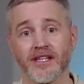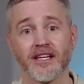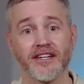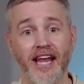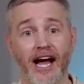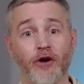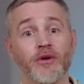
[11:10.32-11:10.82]

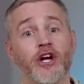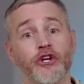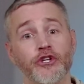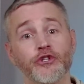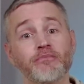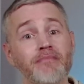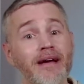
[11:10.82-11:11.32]
Now,
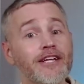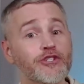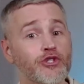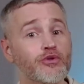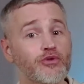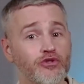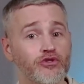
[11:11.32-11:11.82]
you may
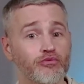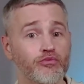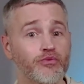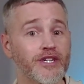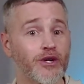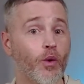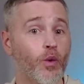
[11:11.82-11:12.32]
choose to
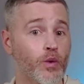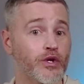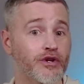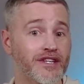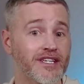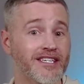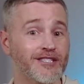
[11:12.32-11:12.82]

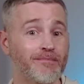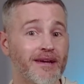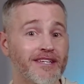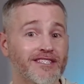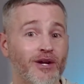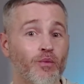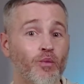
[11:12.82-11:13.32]
reorder these
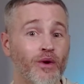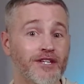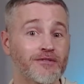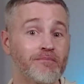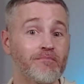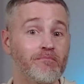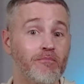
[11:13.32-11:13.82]
based on what
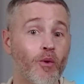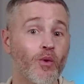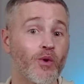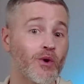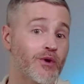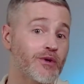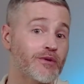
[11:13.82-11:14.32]
is
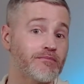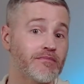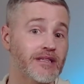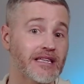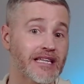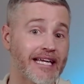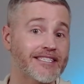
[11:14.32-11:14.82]
more or
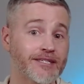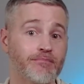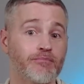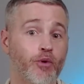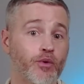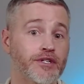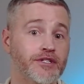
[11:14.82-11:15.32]
less
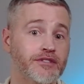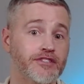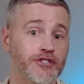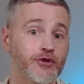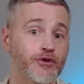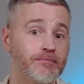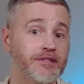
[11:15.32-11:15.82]
important
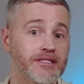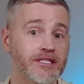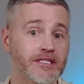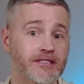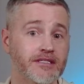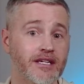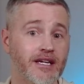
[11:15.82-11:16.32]
to your
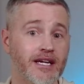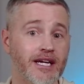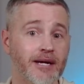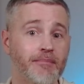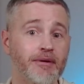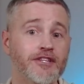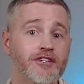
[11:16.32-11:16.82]
business,
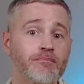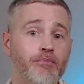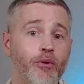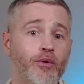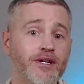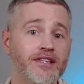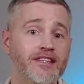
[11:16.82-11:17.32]
but it's
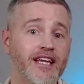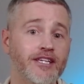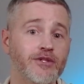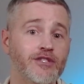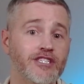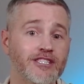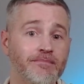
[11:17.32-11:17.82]
important that
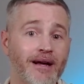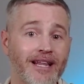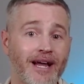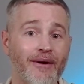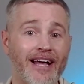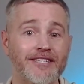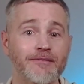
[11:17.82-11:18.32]
you spell
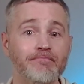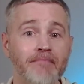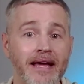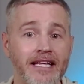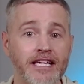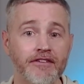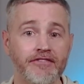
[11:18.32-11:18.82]
out as
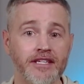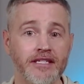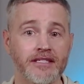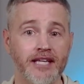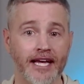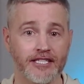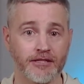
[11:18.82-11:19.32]
many of
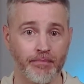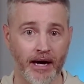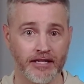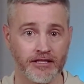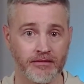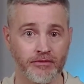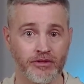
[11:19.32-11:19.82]
these as
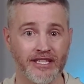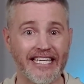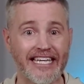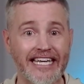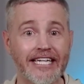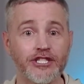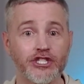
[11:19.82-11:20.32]

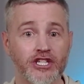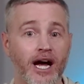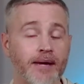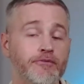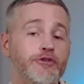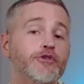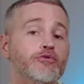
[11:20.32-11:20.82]
possible each
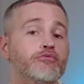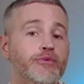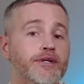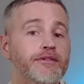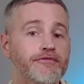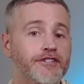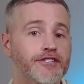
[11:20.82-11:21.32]
time you
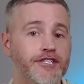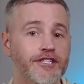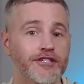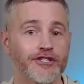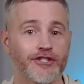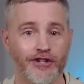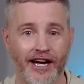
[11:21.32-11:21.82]

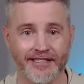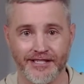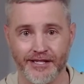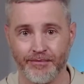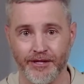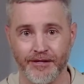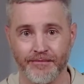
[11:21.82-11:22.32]
revisit your
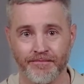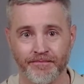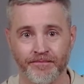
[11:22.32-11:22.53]
ICP.